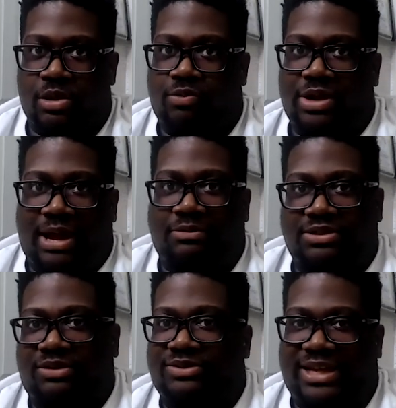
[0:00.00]
When I
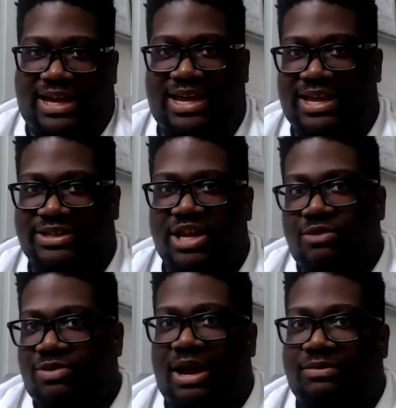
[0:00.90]
was on the edge,
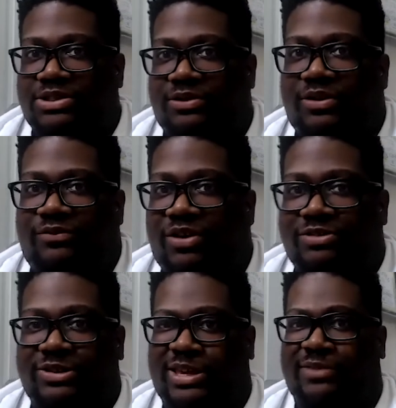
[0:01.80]
when I was on the
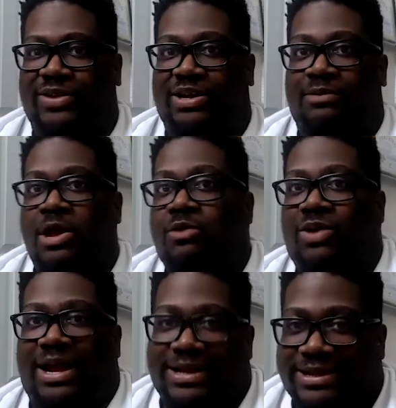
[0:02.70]
verge of giving up,
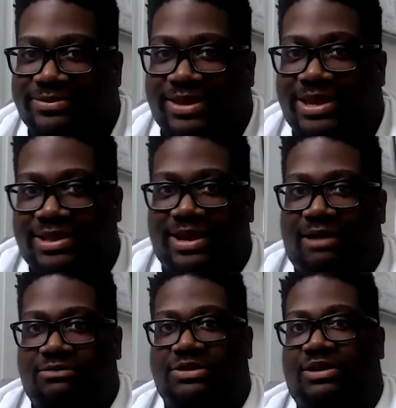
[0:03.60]
when I didn't think that
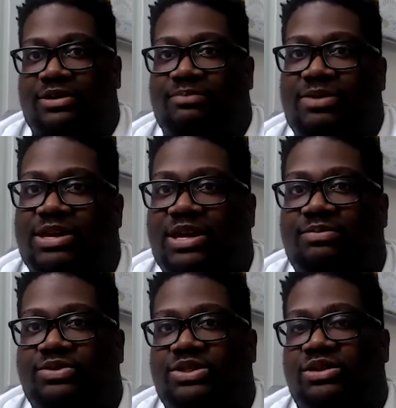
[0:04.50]
I was going to be
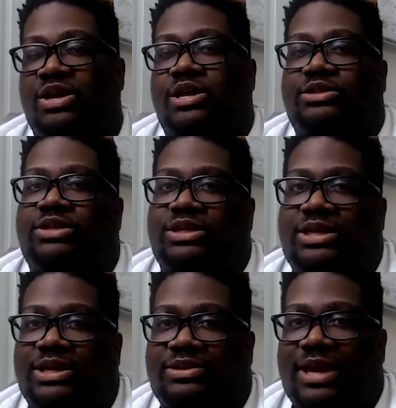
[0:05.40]
able to
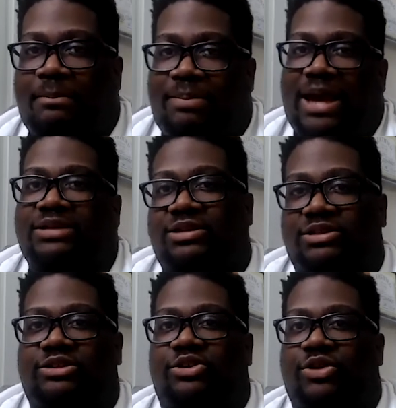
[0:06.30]
get that
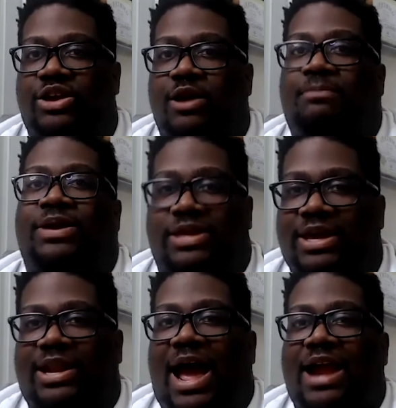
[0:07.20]
bachelor's degree, but
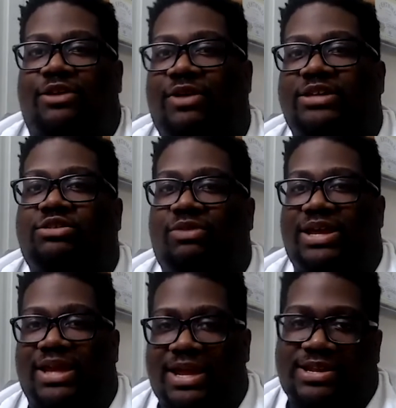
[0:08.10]
yet I
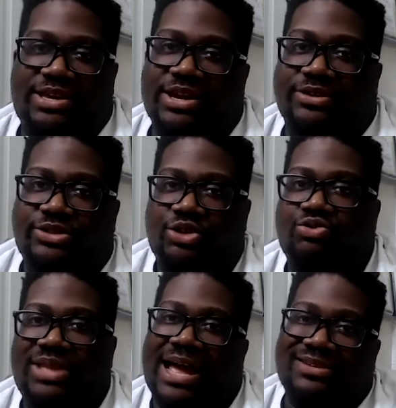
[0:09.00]
graduated in year
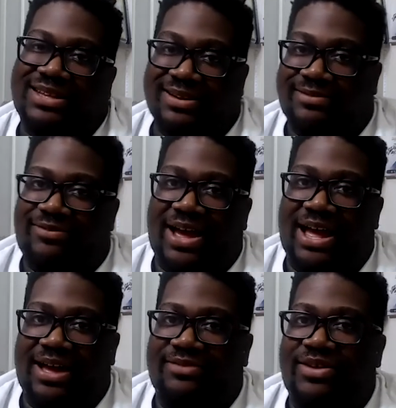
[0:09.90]

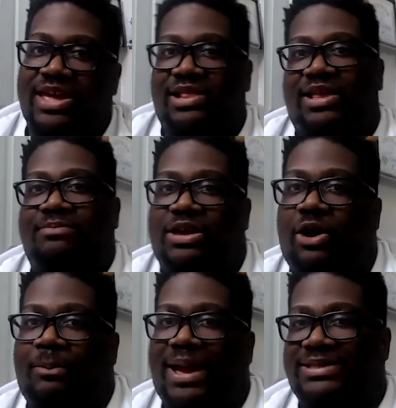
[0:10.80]
2005. Let me
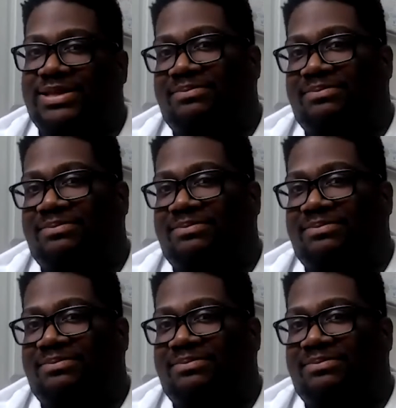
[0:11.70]
go back to